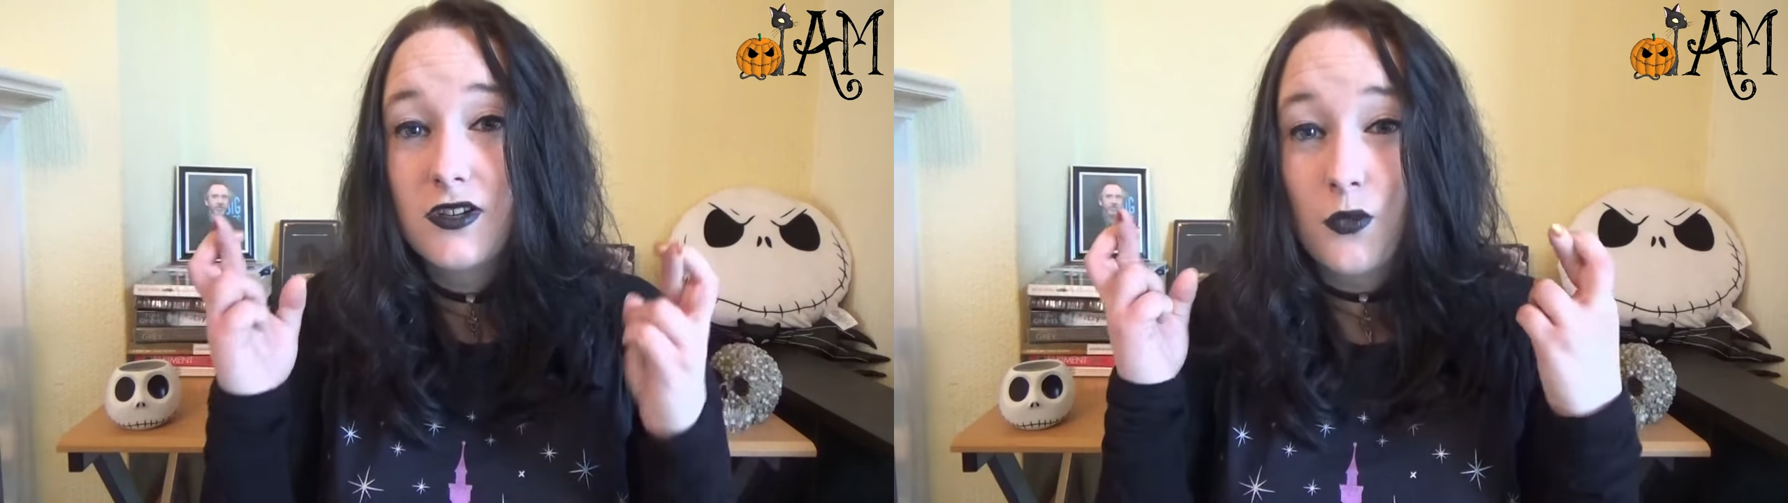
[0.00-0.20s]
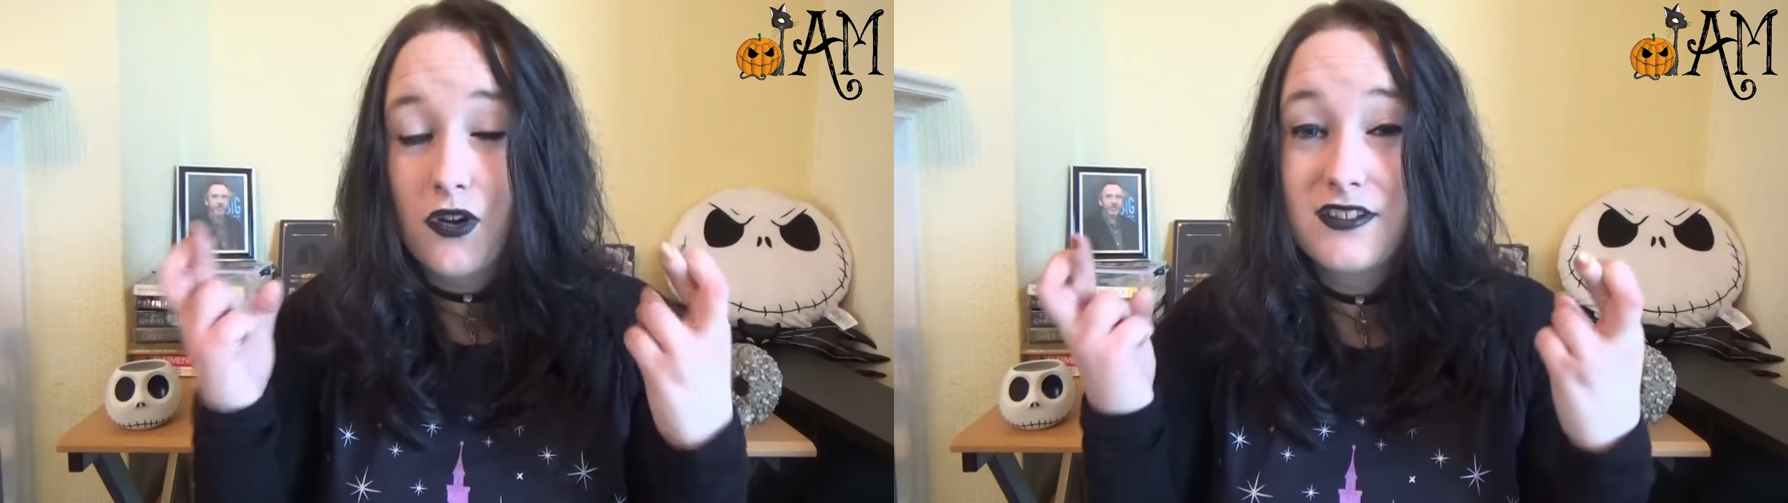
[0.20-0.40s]

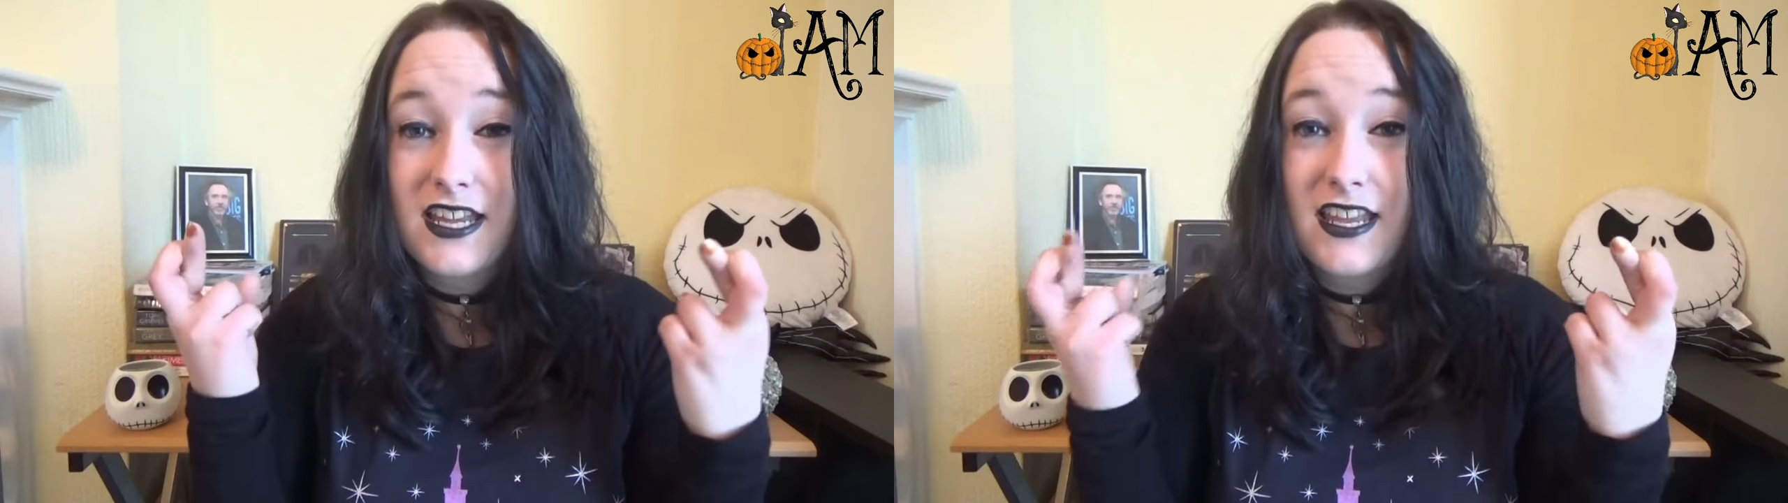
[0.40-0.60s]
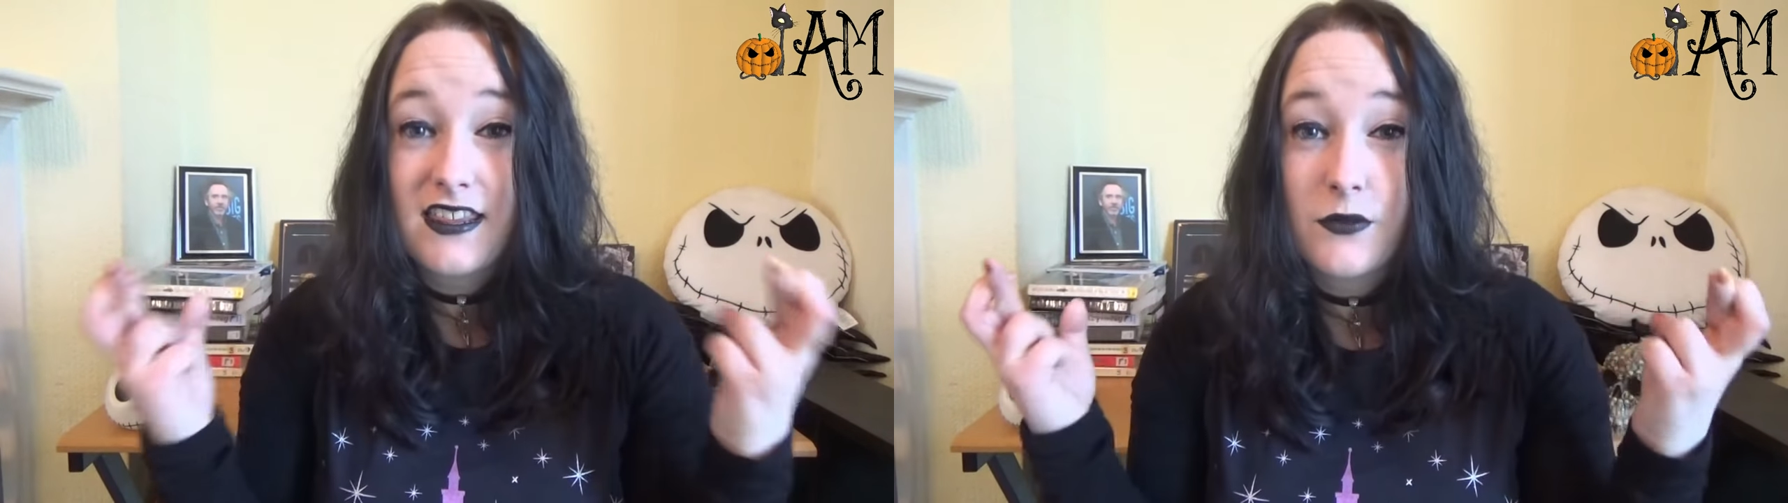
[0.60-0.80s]
one
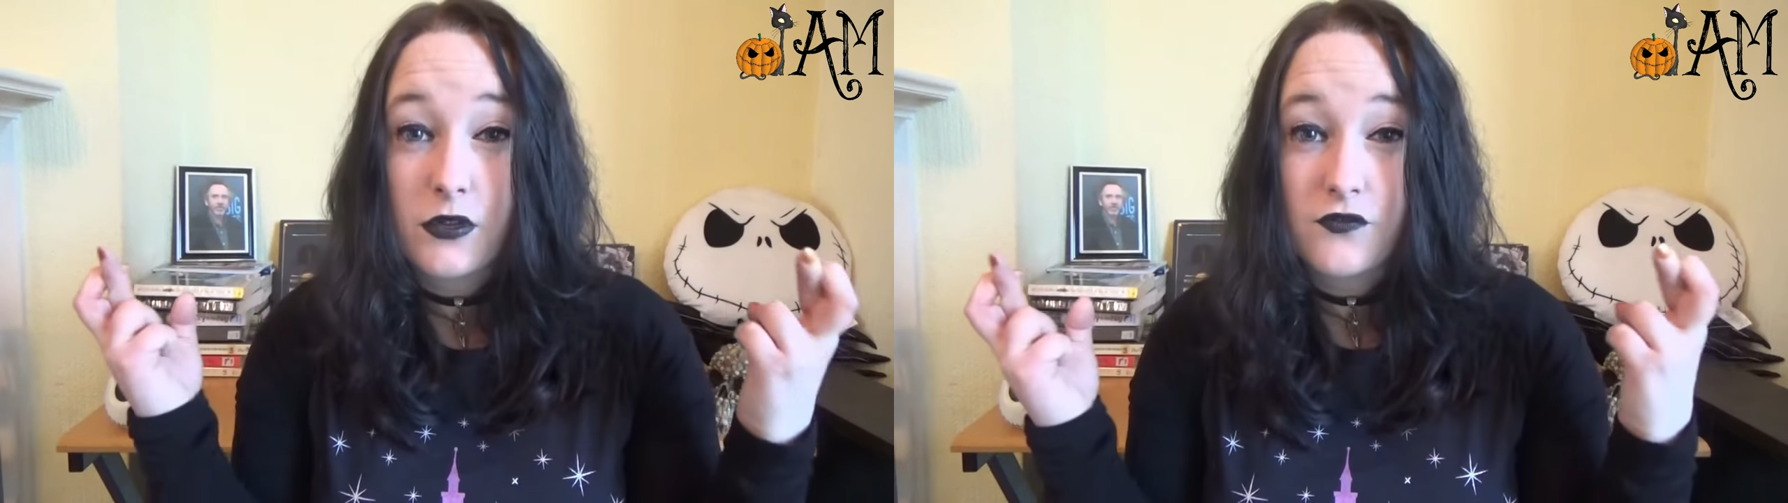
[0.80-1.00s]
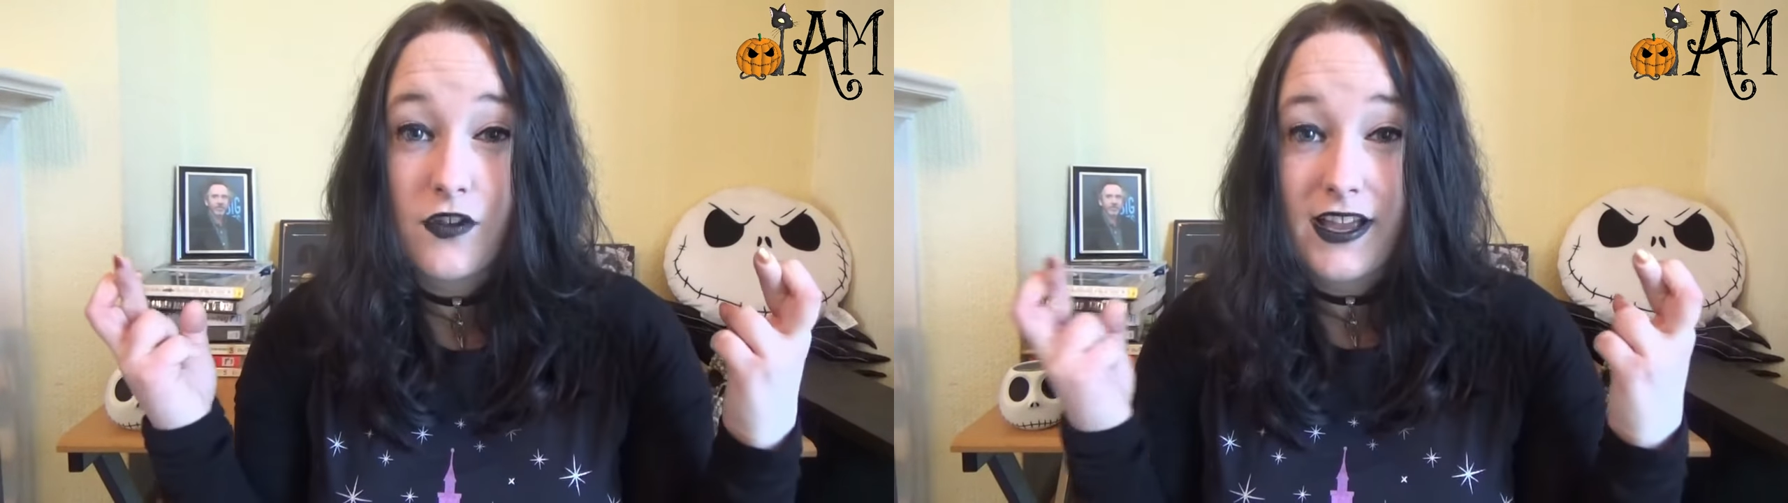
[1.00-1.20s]
day they
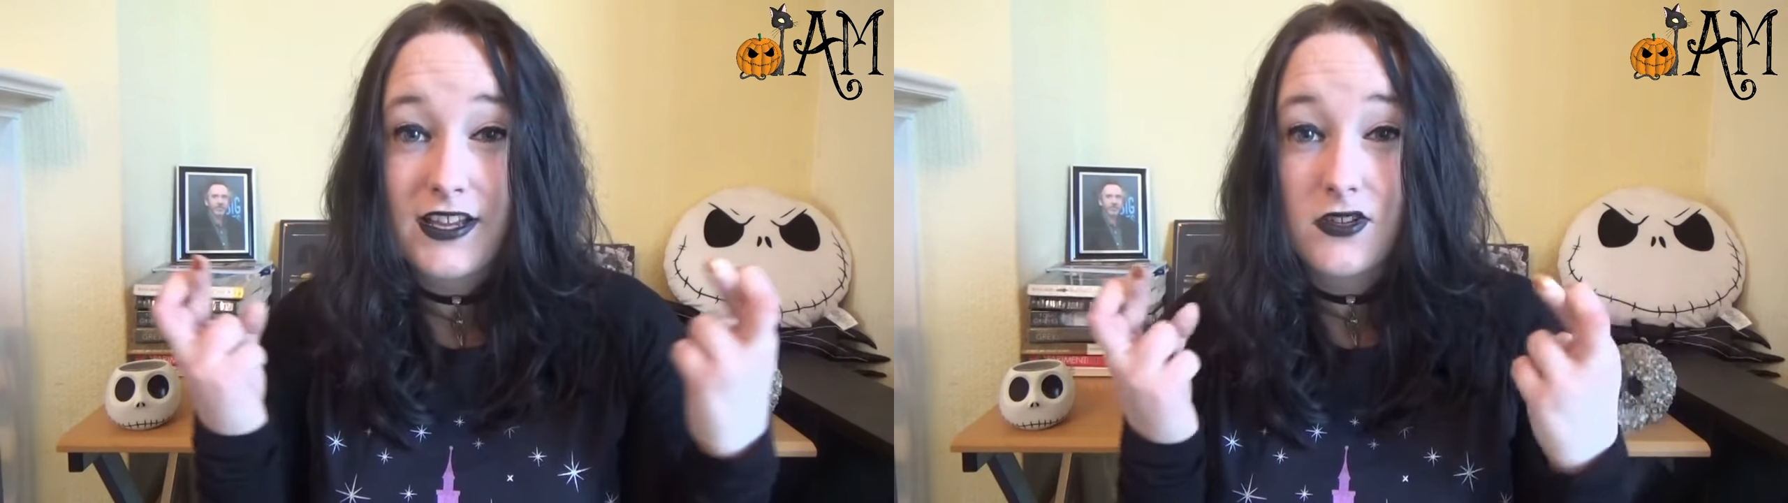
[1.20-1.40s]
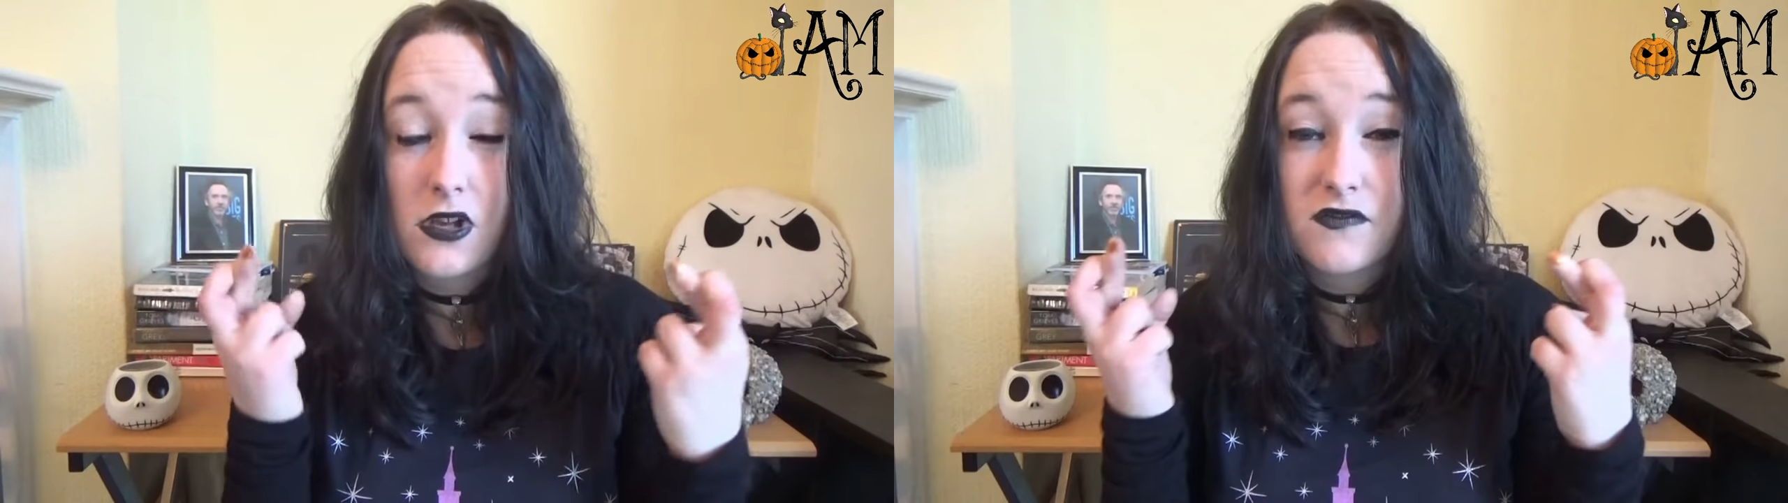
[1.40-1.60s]
will
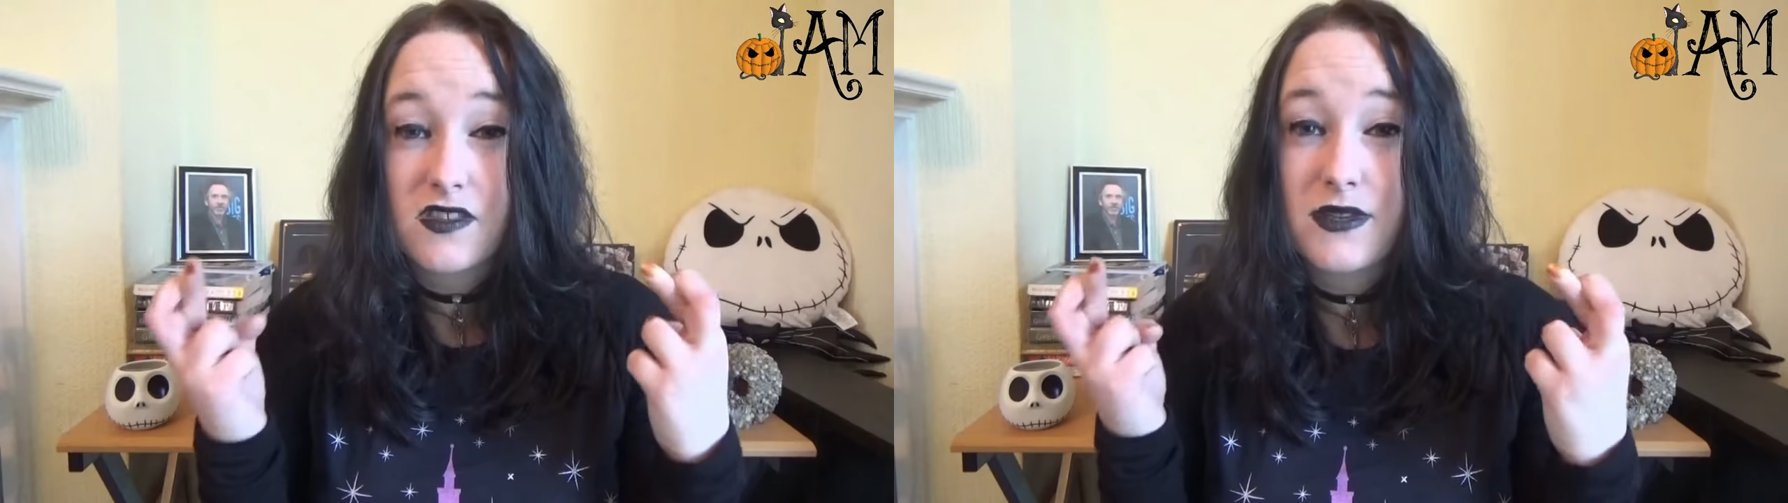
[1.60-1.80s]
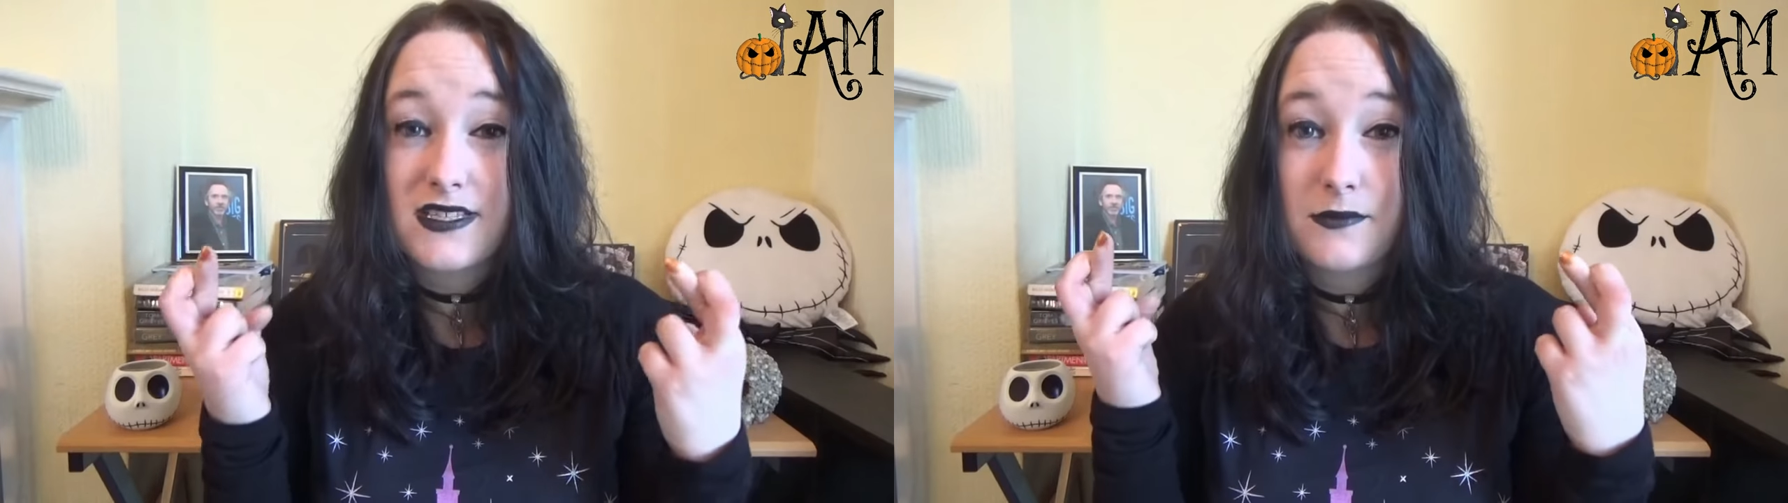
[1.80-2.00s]
find all of
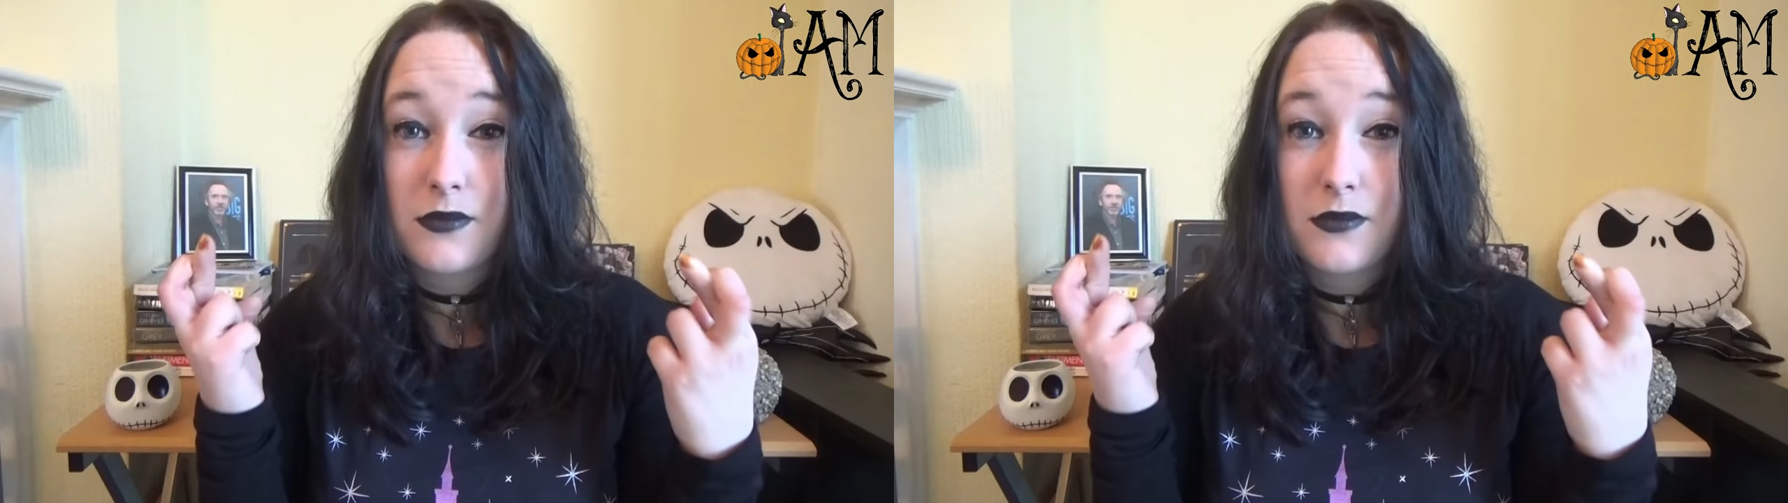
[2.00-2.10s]
the missing